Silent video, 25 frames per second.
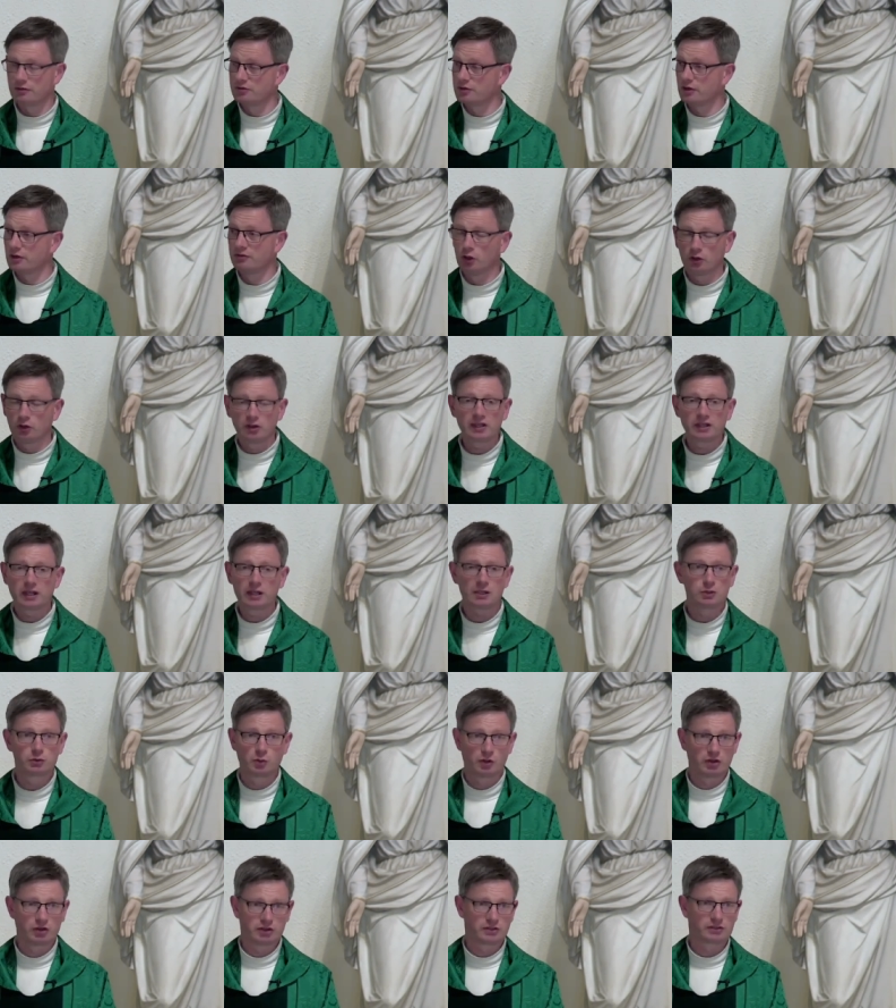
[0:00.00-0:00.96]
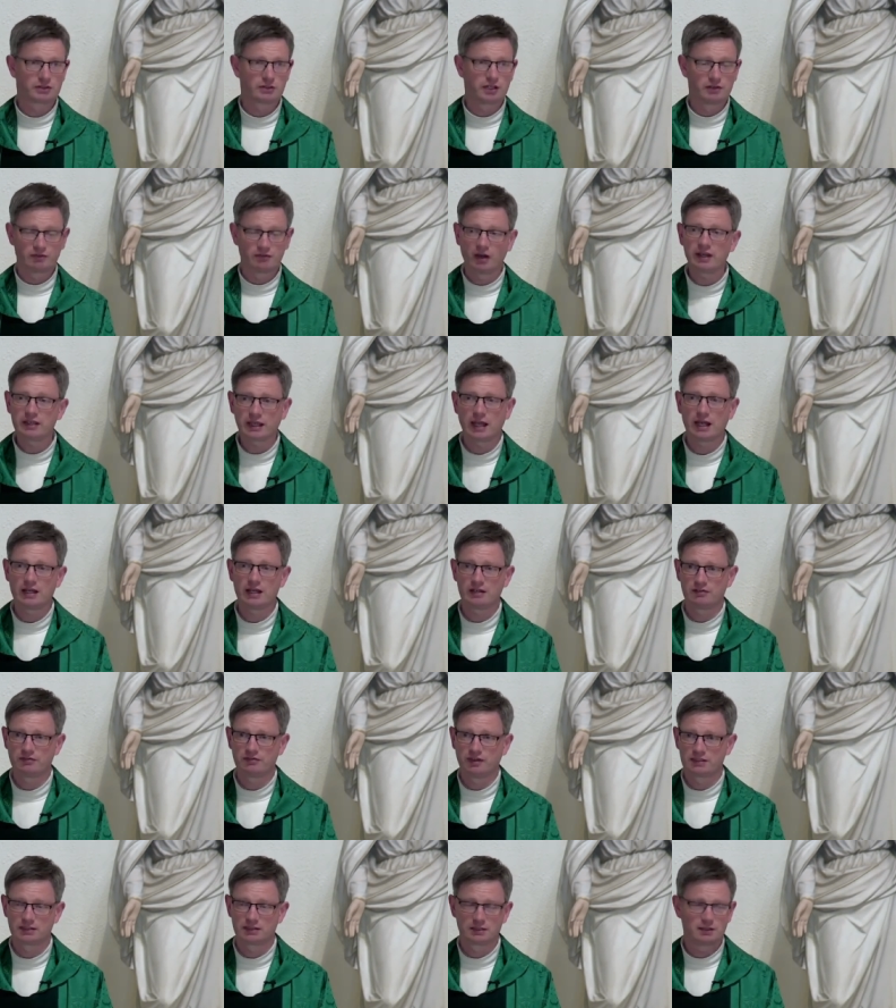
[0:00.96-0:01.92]
If, if nothing else works, if I can't
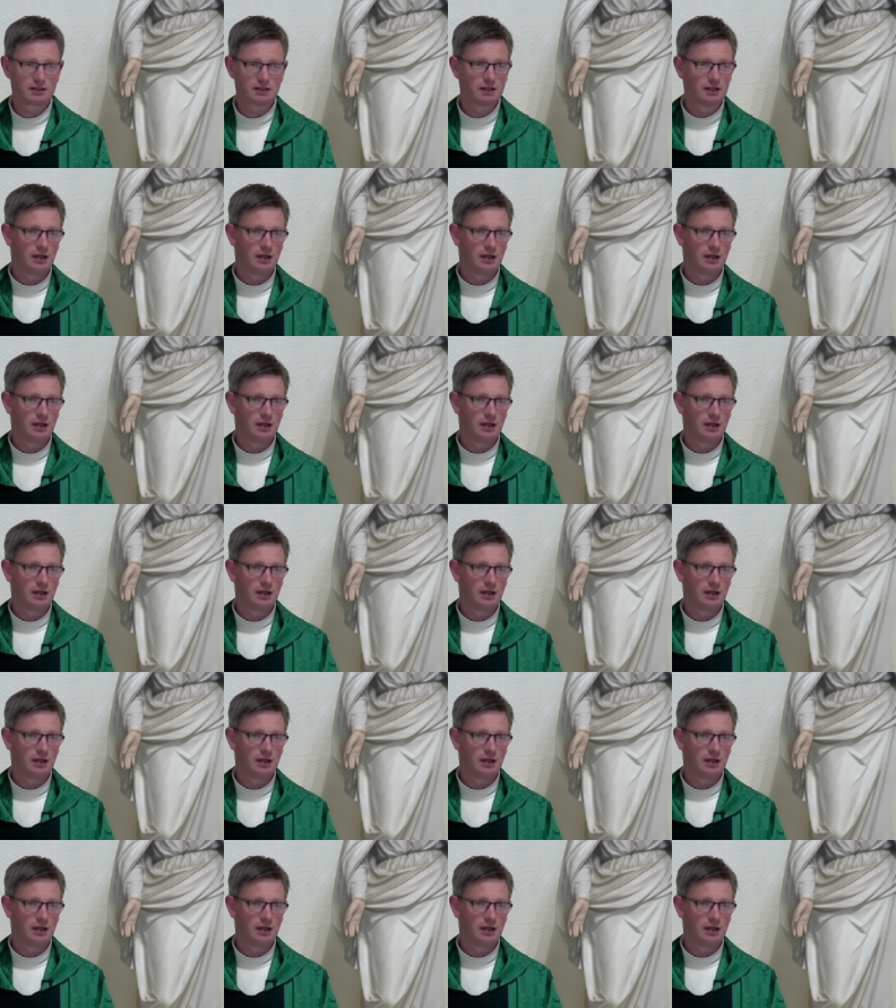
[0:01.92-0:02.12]
fix it